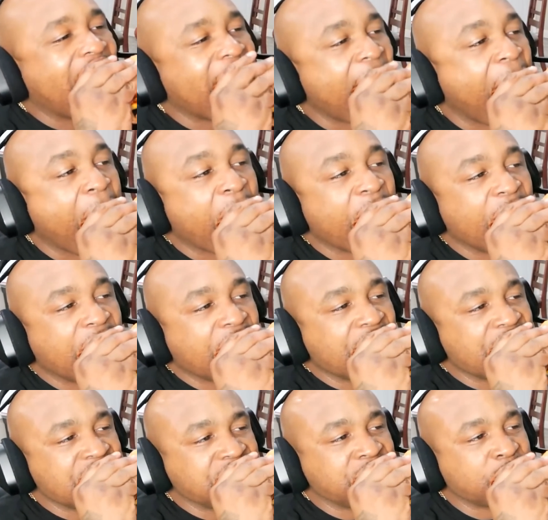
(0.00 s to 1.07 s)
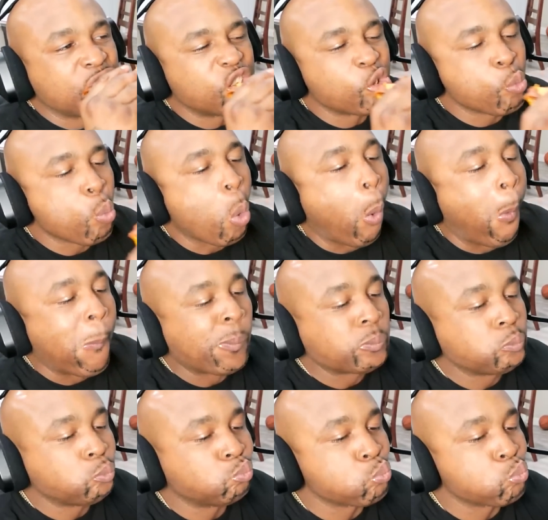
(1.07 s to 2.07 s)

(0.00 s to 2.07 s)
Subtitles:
it be fun to mix it up a little?